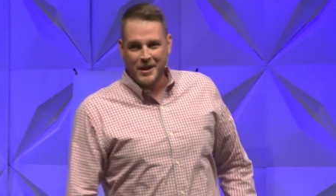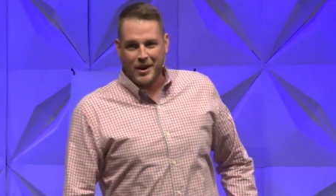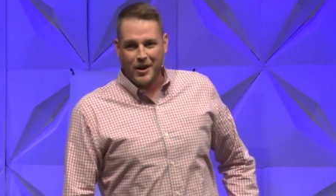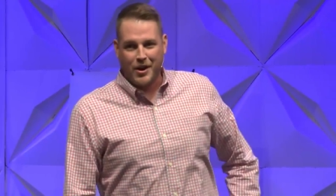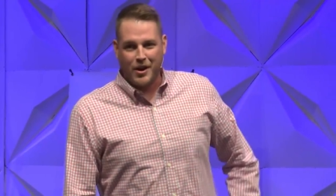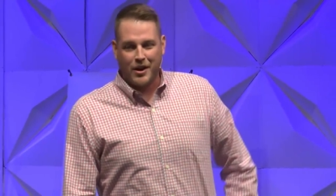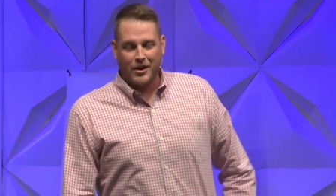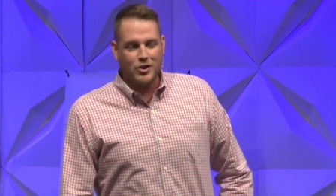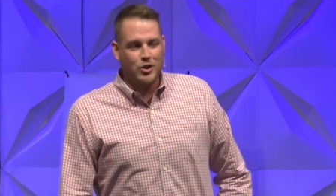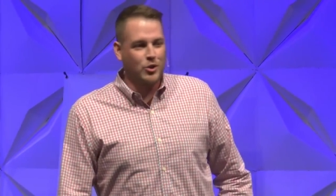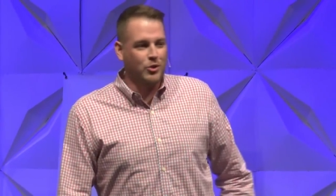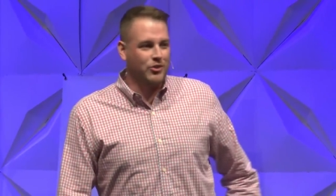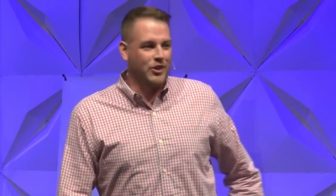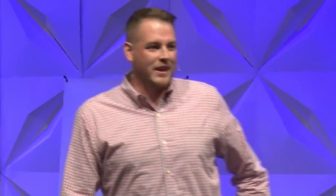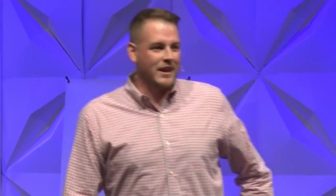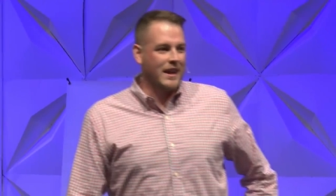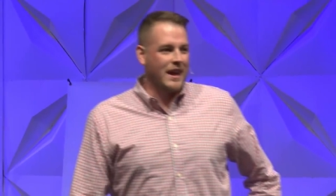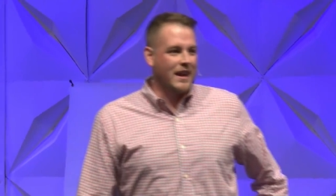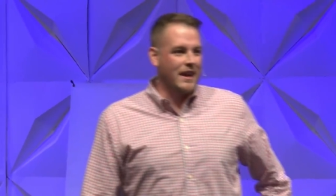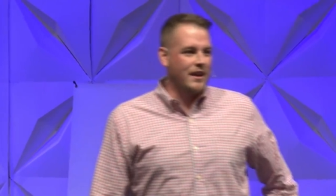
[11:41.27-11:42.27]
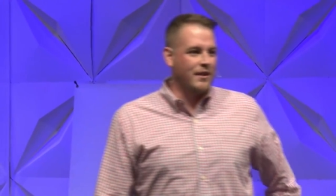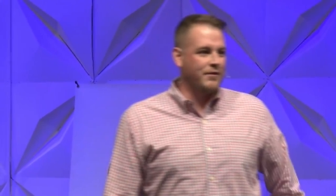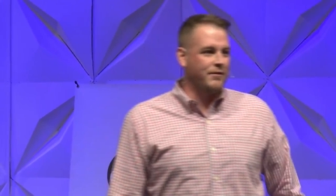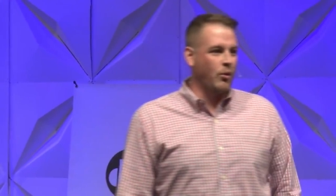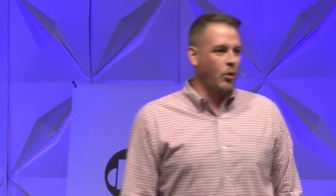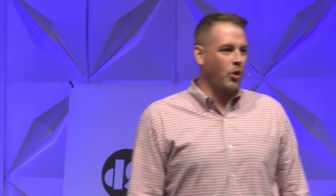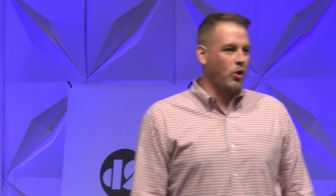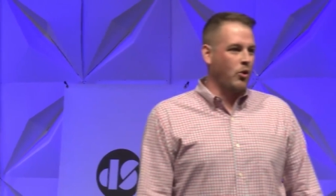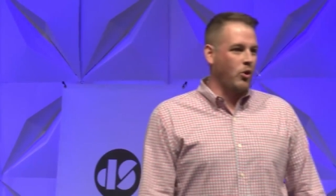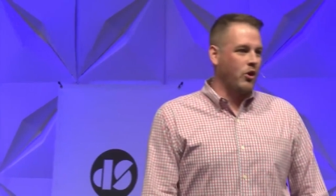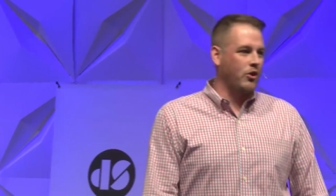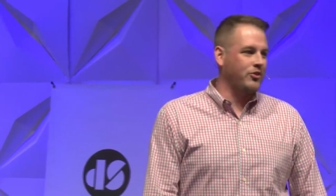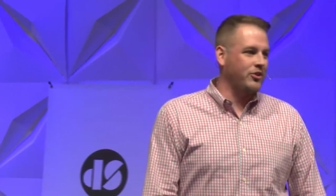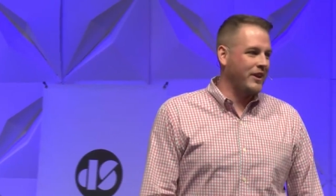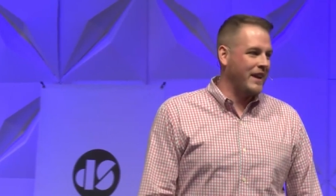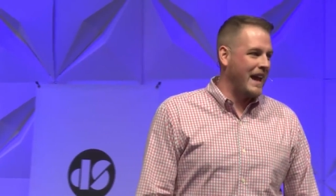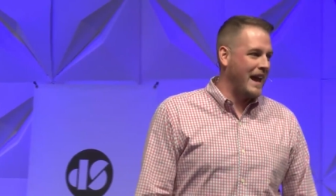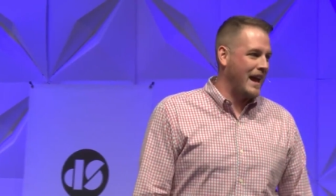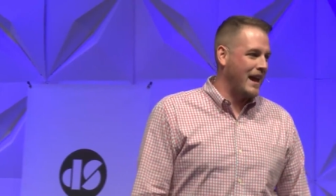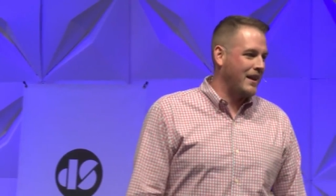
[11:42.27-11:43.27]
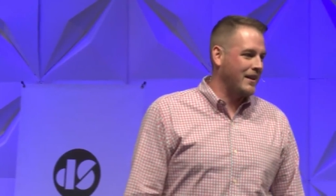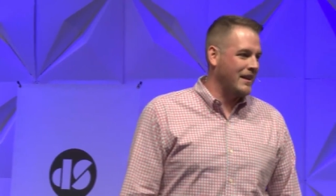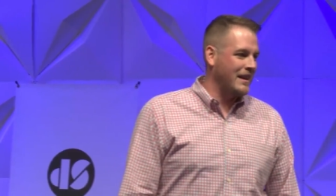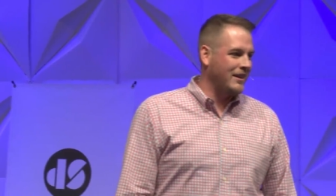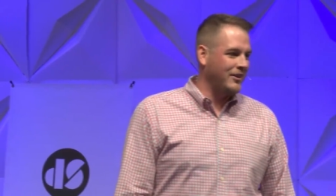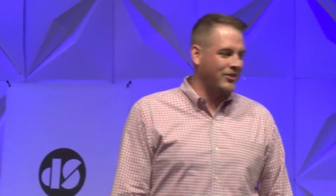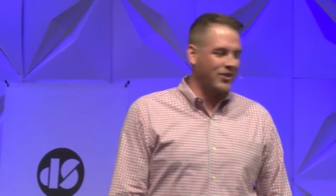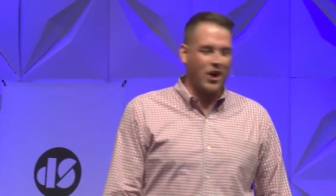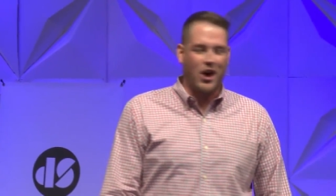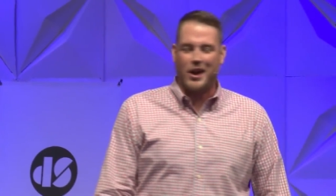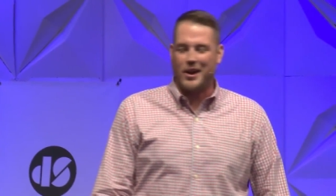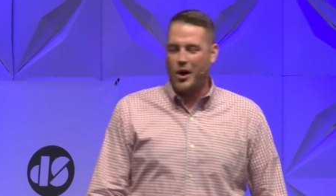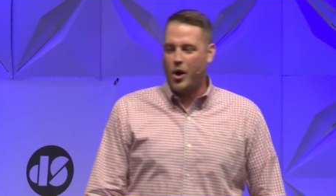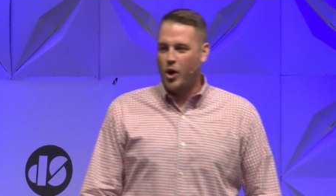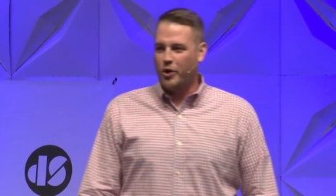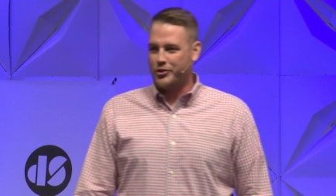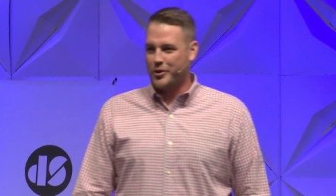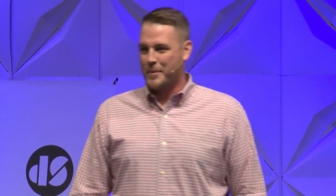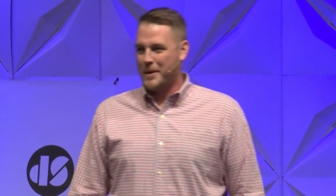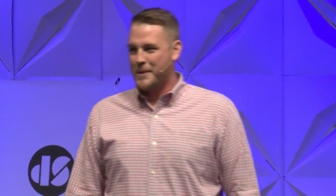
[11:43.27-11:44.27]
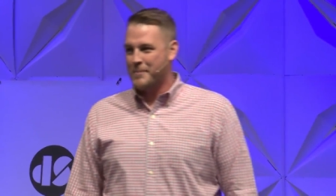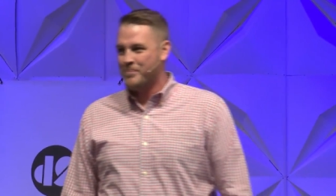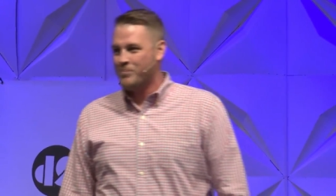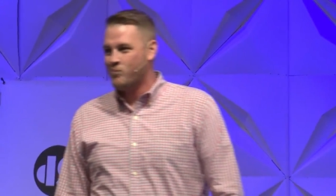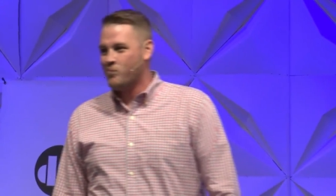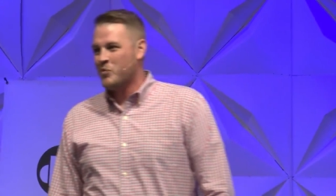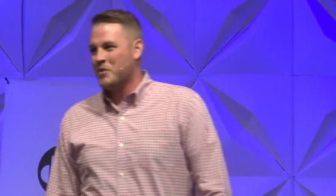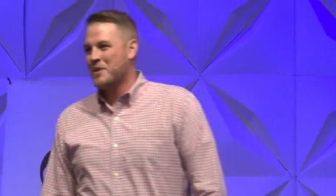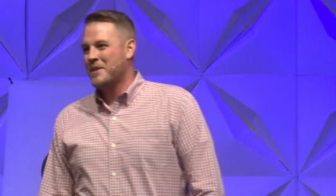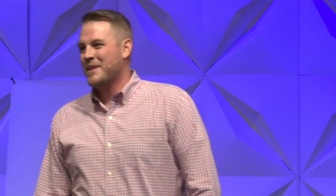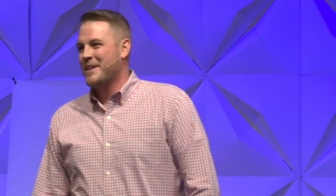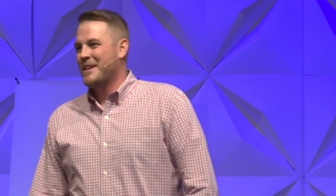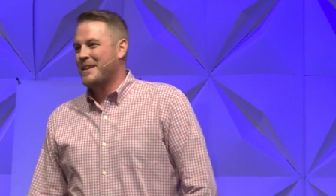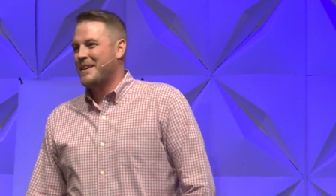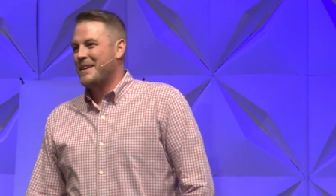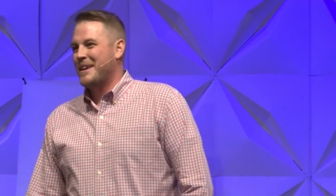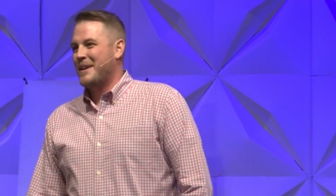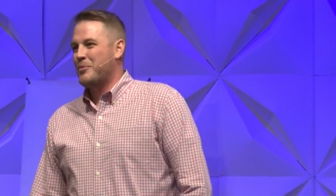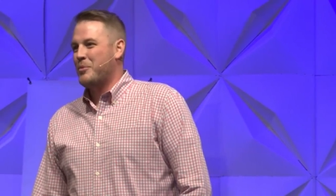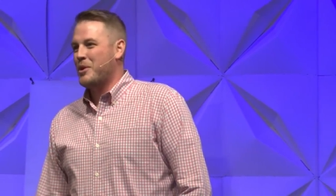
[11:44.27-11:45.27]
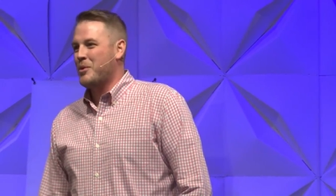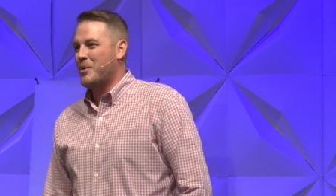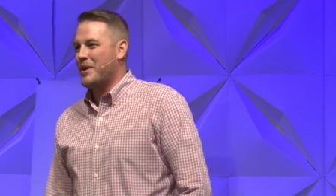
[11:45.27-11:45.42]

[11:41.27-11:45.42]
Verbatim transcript: uh, using a four door sedan, Nissan Altima. And we